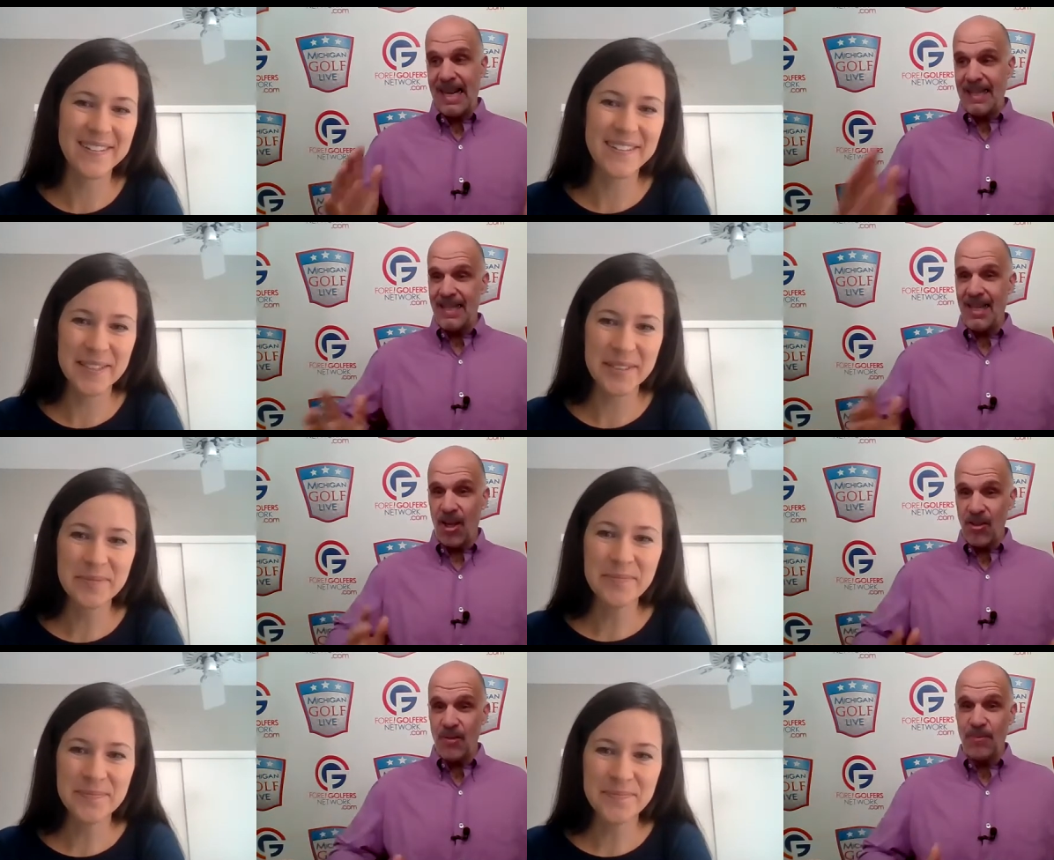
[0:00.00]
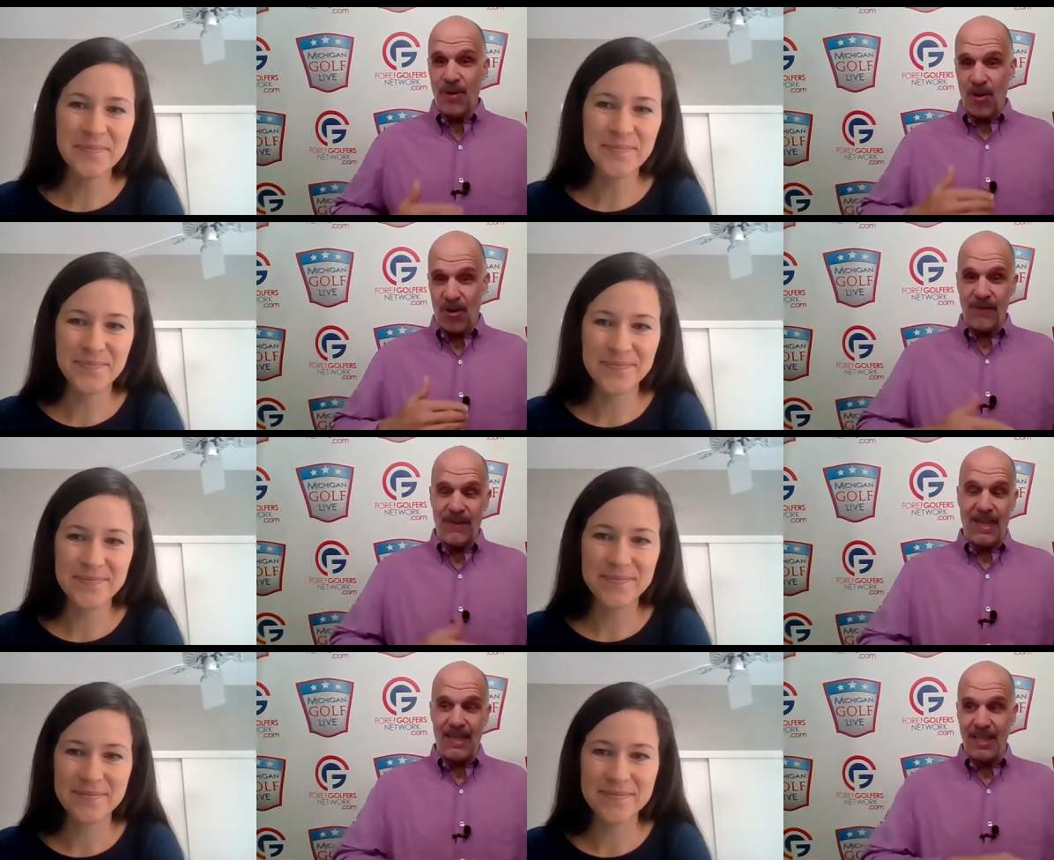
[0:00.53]
Speaker 1: And the other part
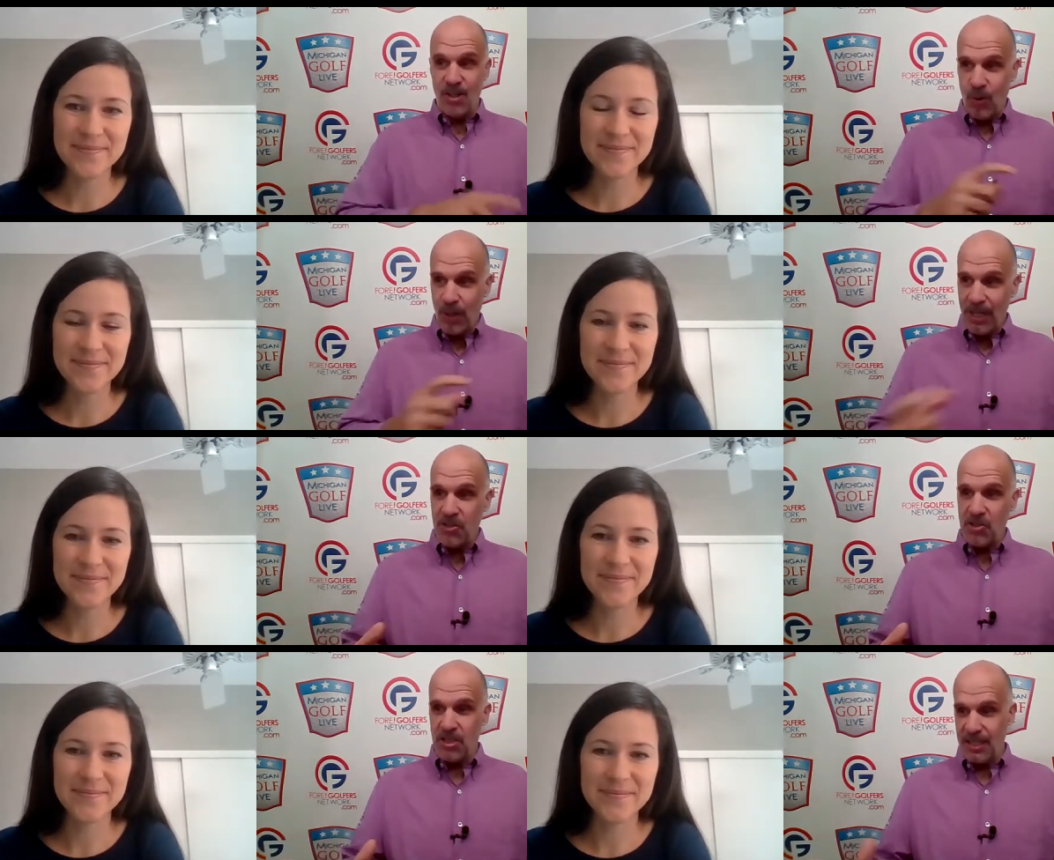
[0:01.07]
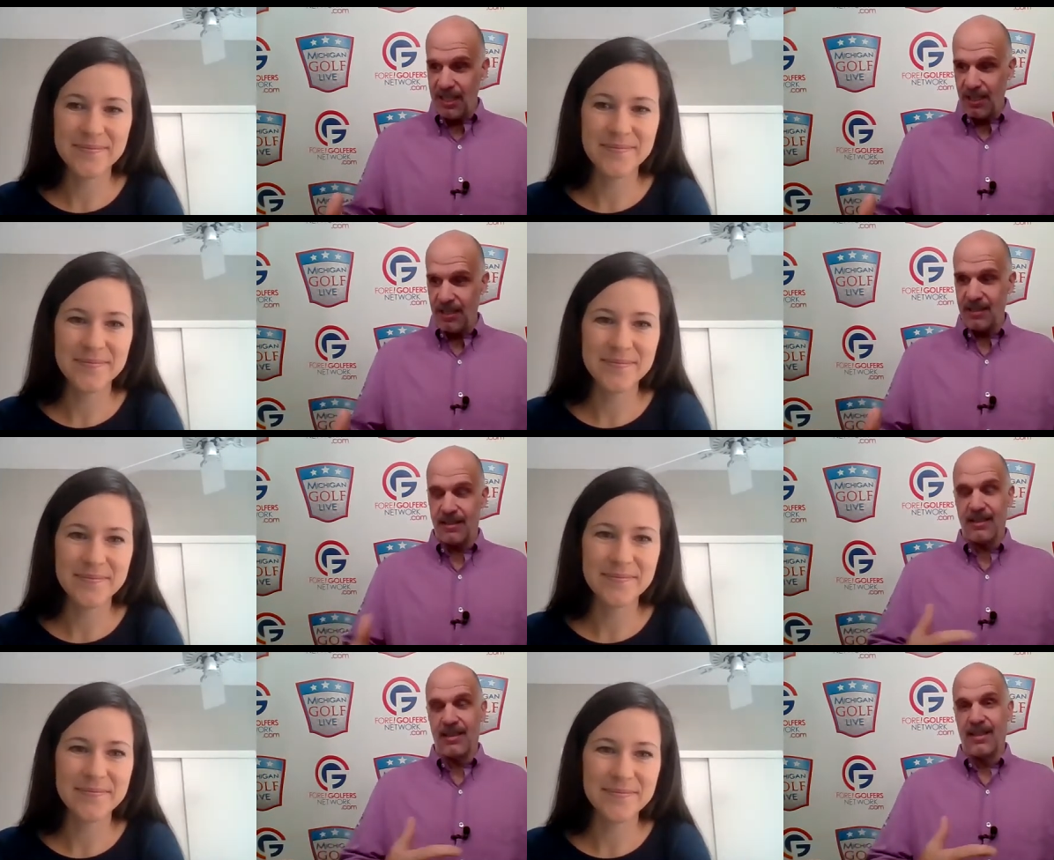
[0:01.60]
of that equation
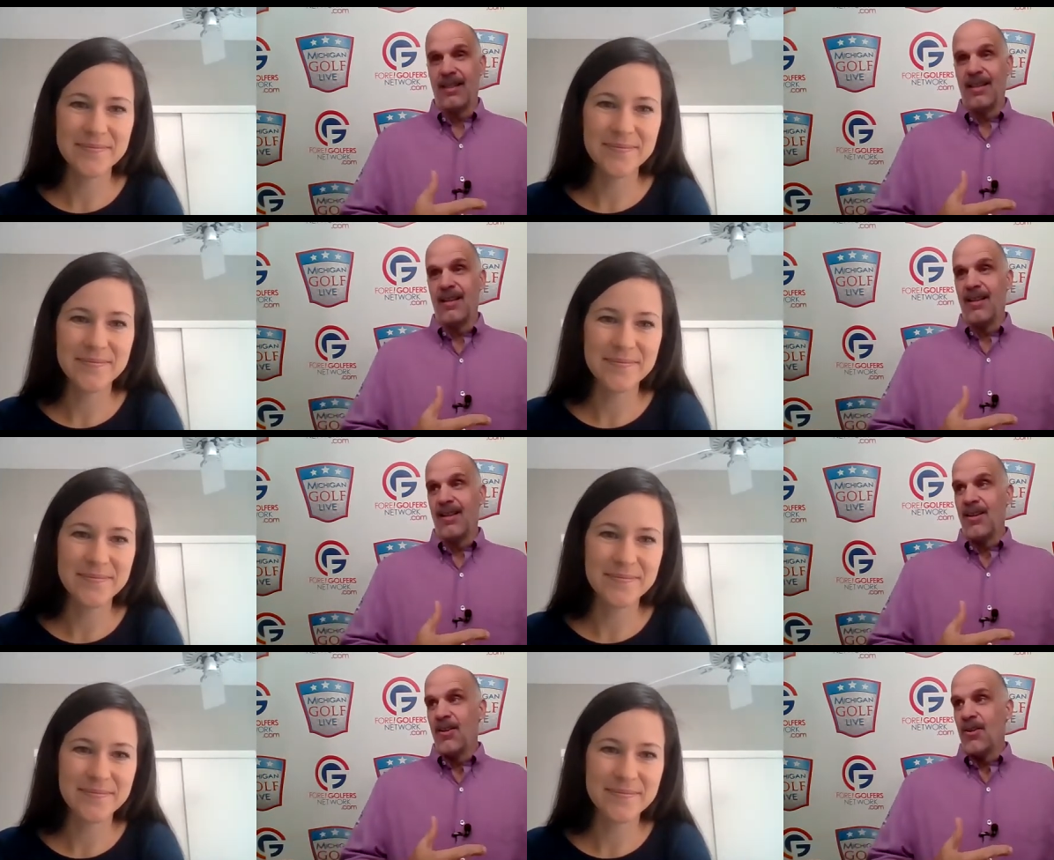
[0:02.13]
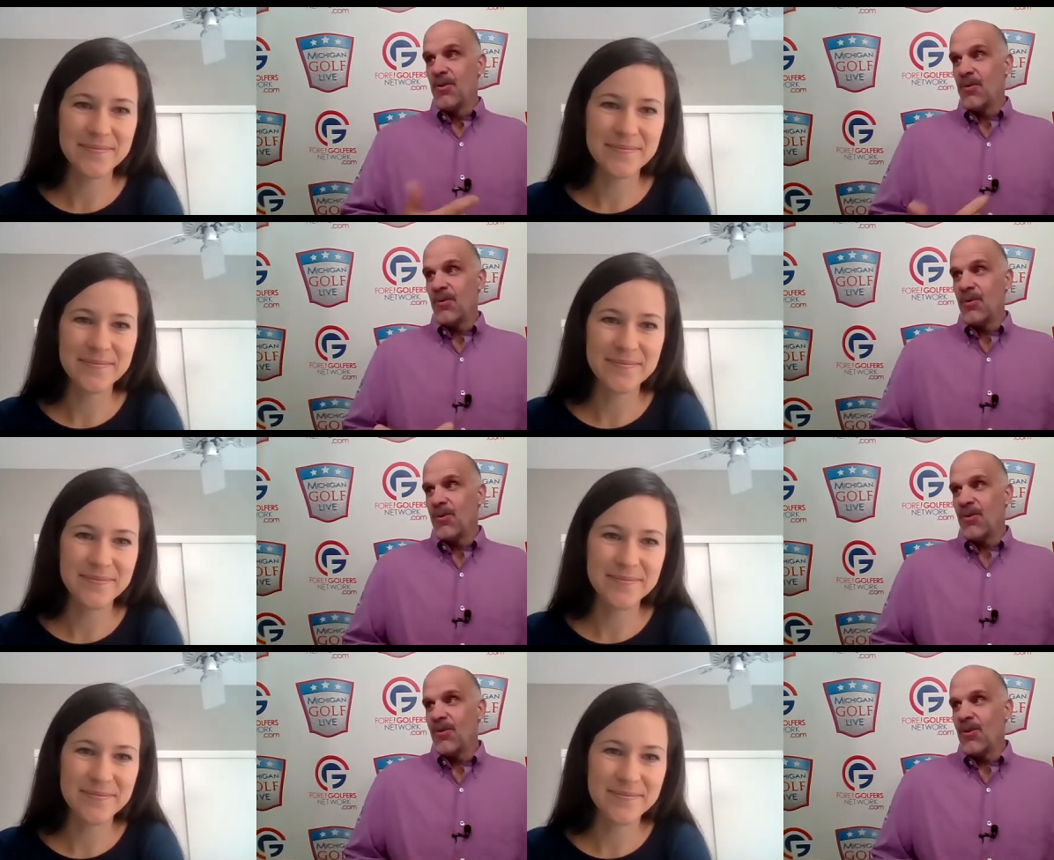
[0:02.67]
is
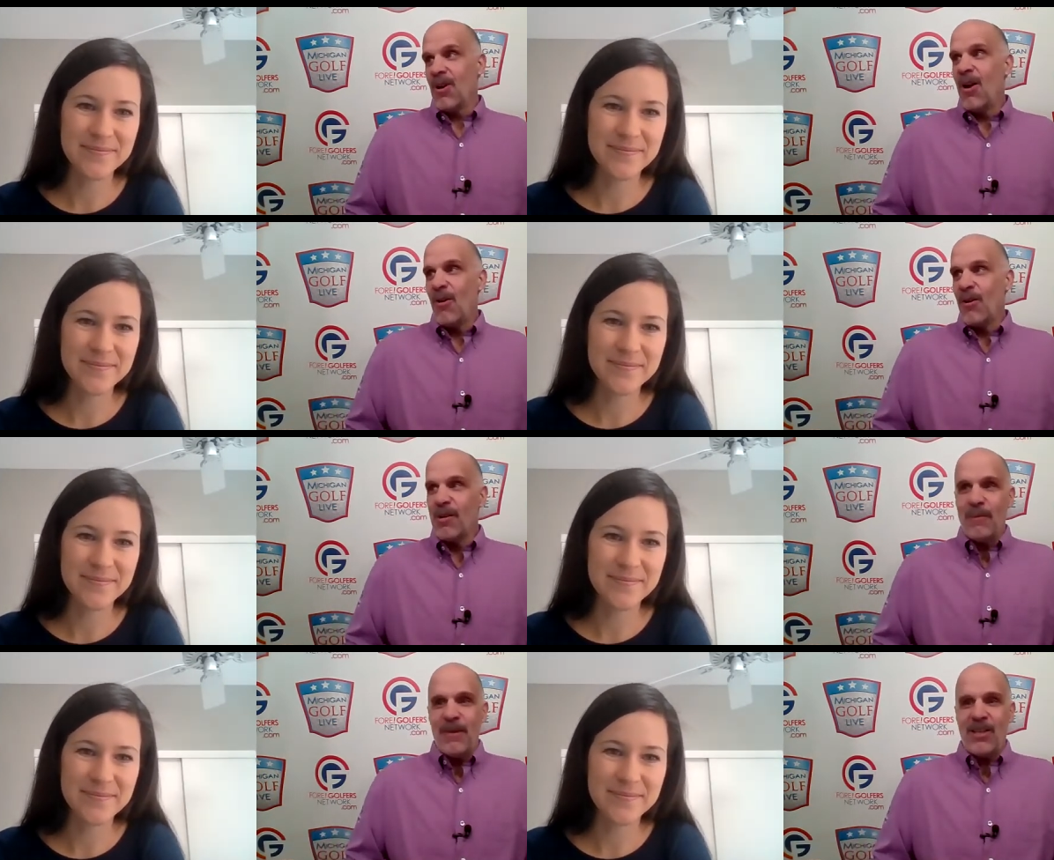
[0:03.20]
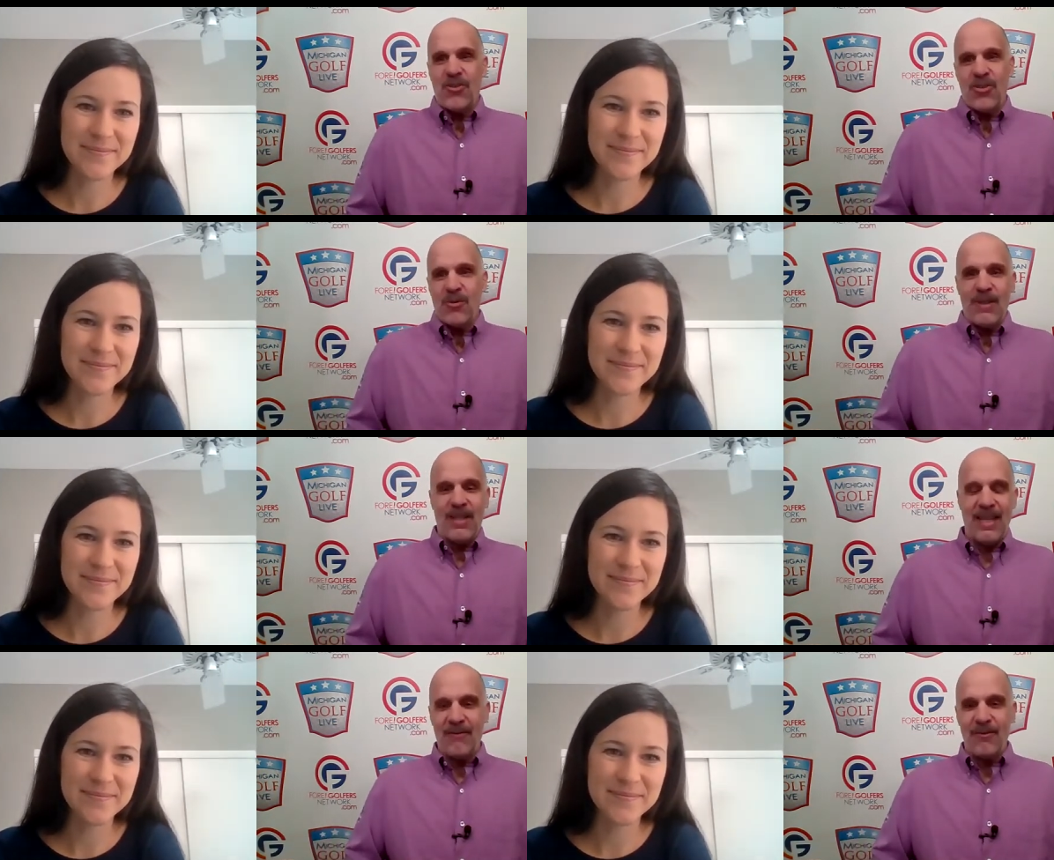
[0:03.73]
we all want to make sure
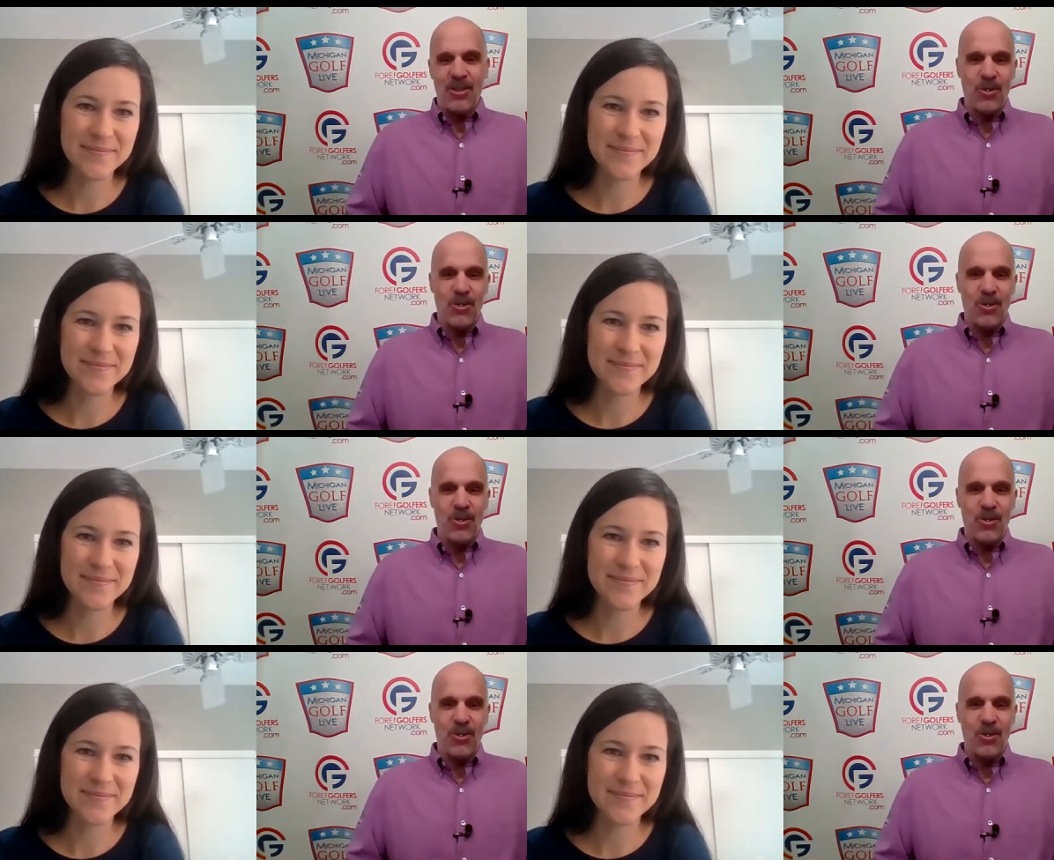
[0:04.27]
we have the